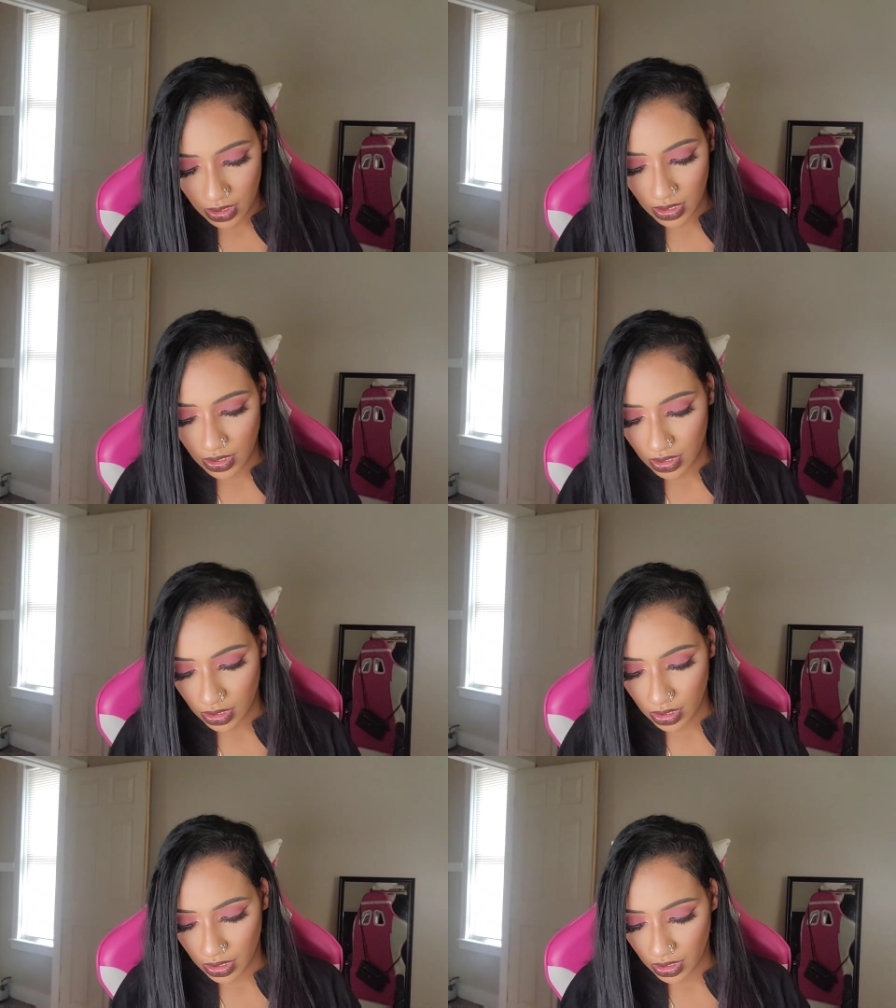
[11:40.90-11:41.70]
And
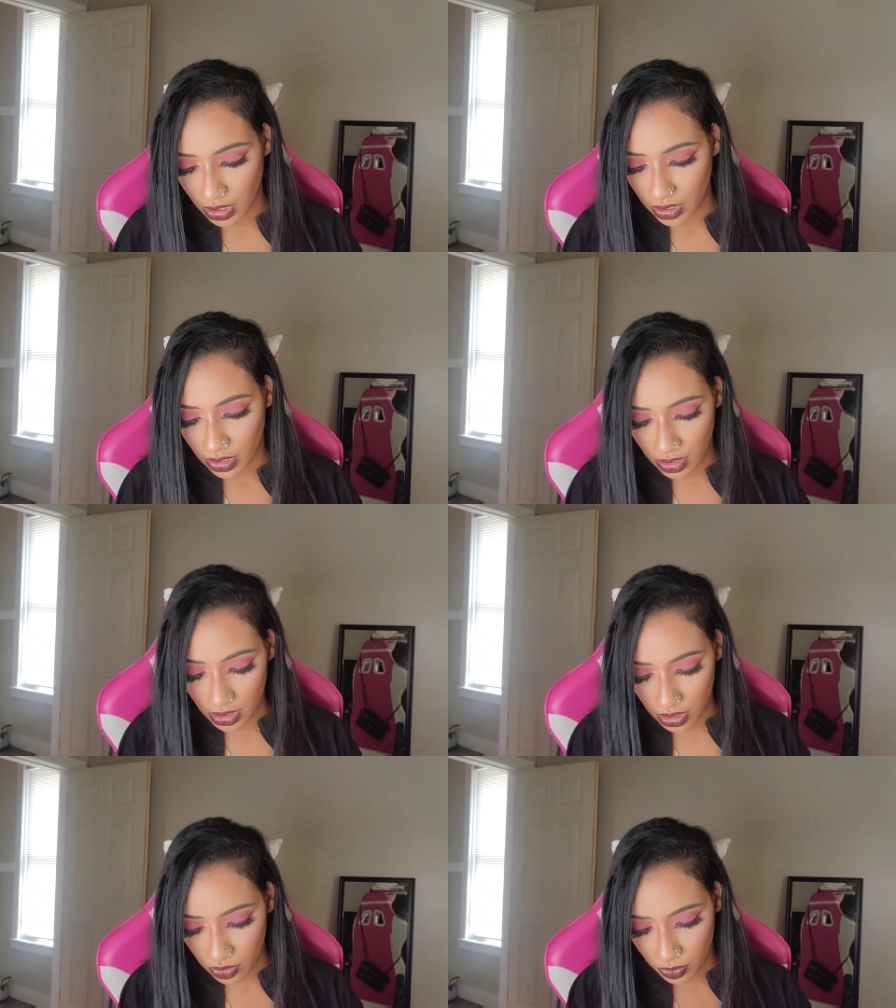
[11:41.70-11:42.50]
then I got
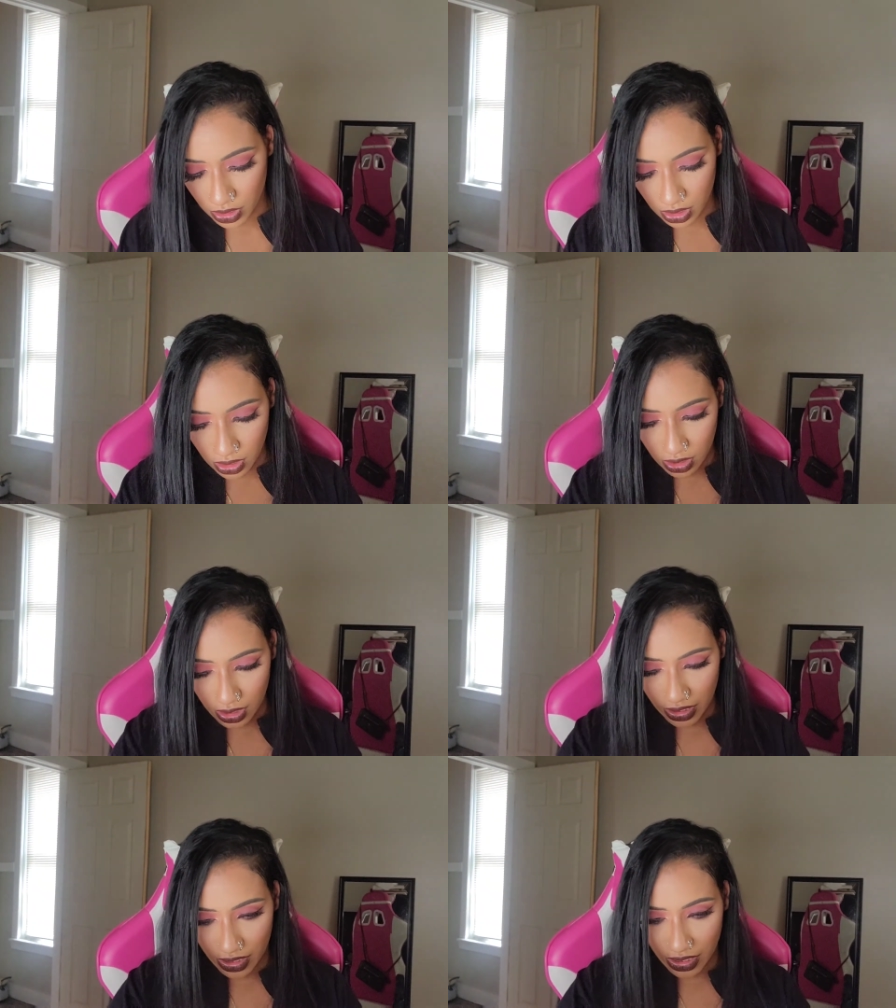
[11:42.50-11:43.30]
these ones
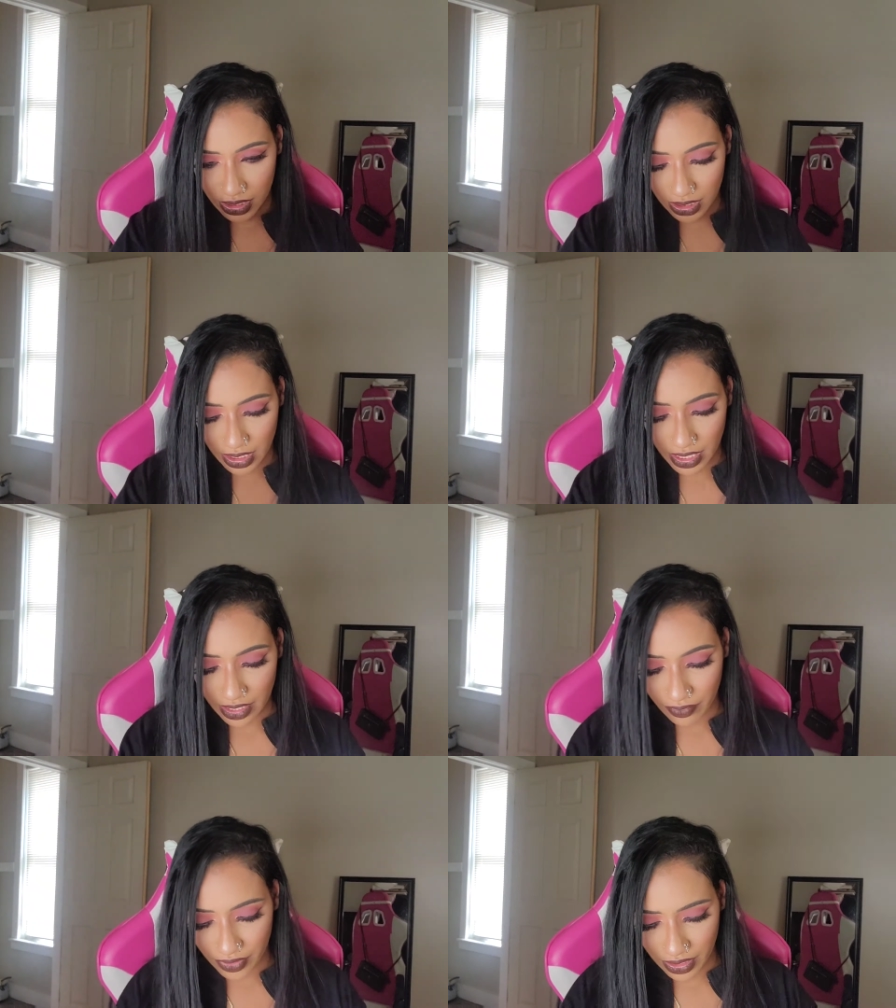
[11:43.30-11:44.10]
that
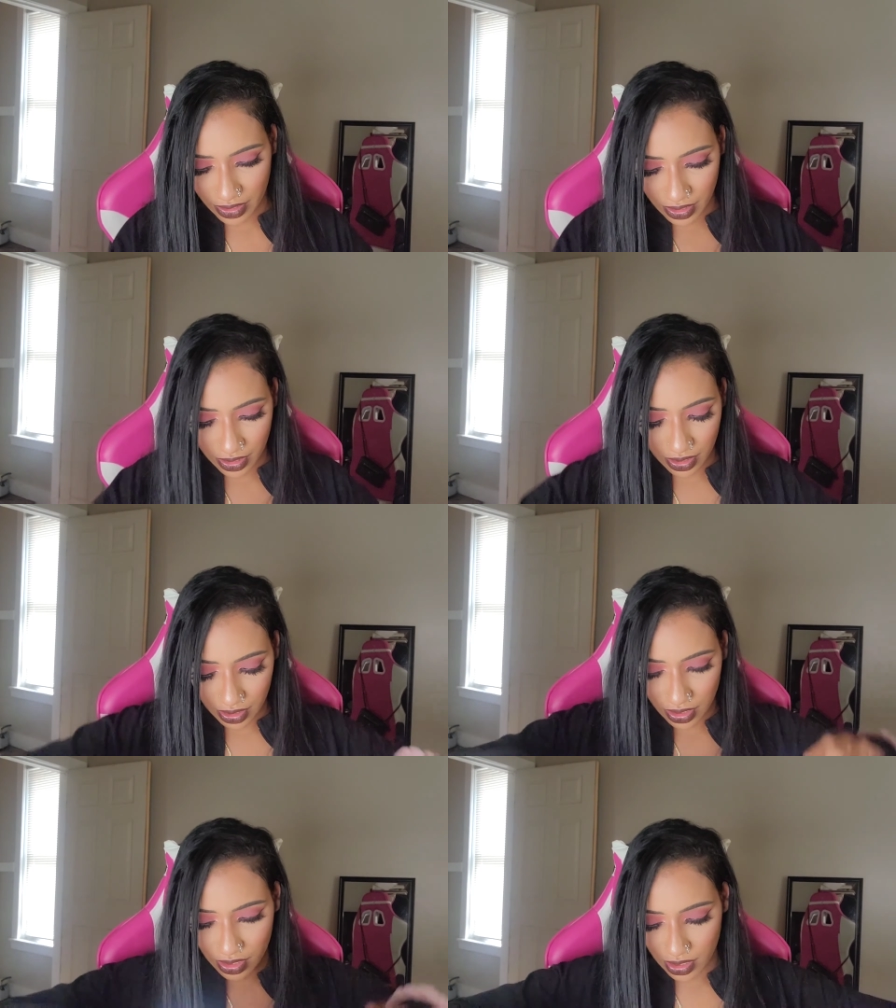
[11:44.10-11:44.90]
have like
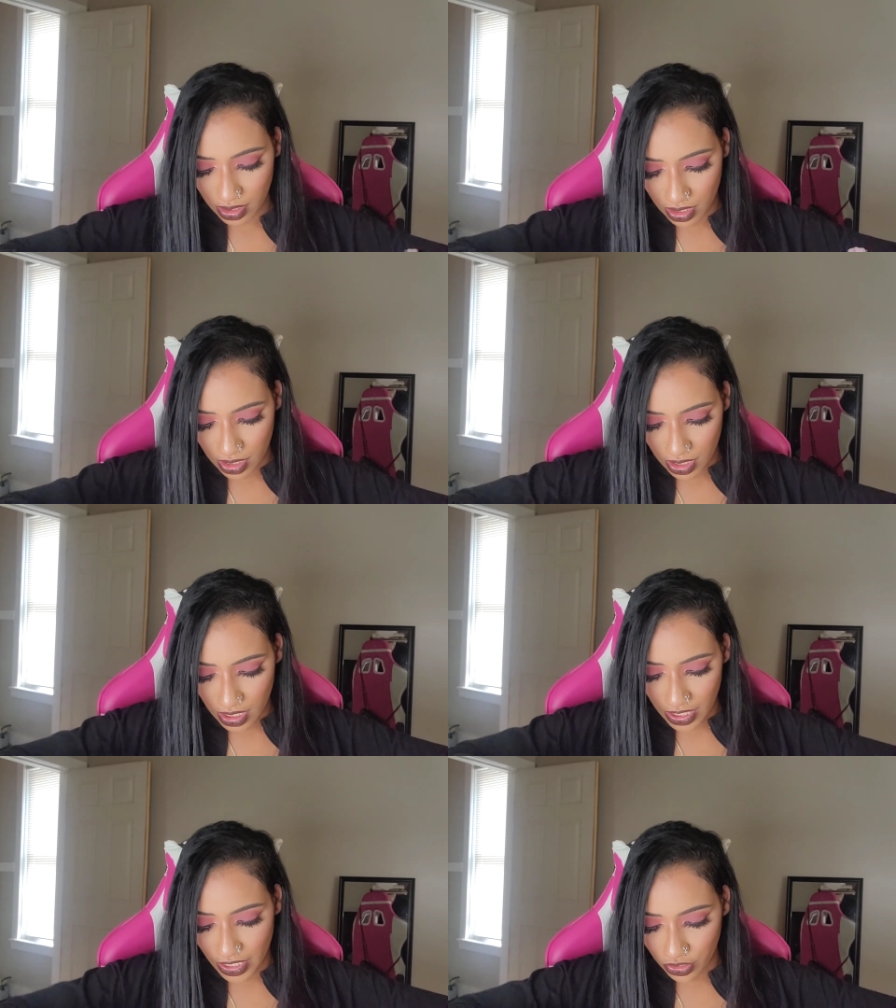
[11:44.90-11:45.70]
this
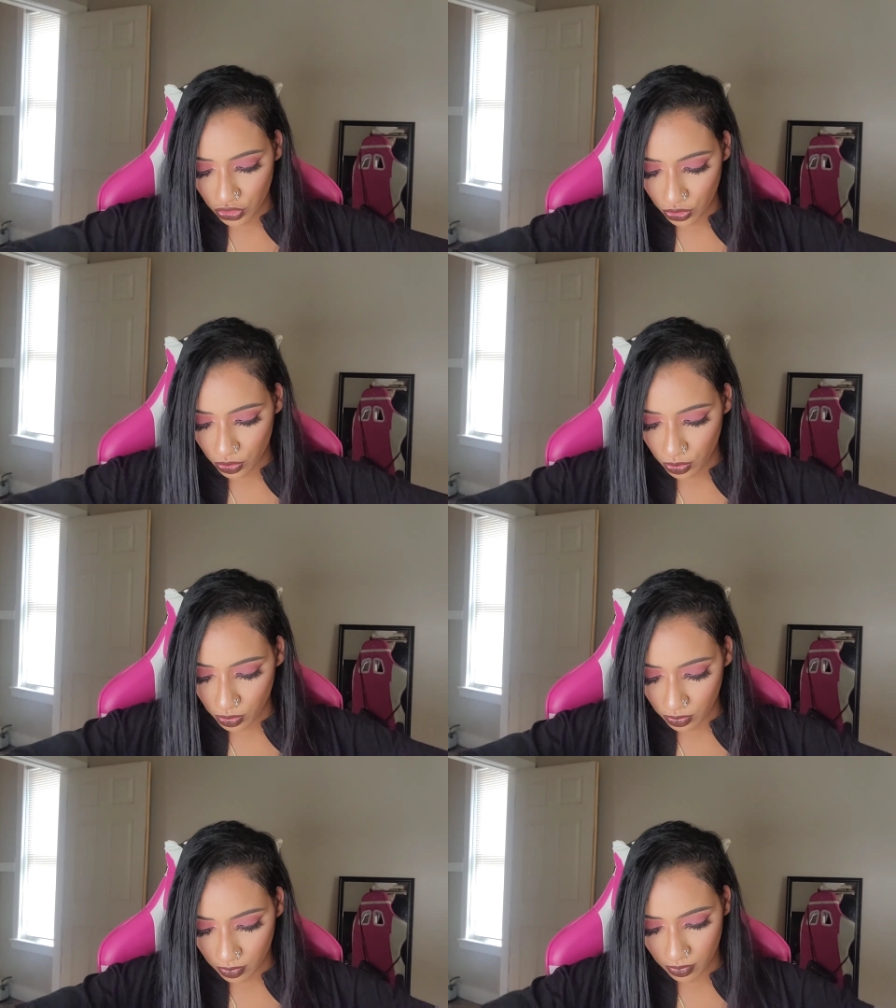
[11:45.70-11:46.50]
angel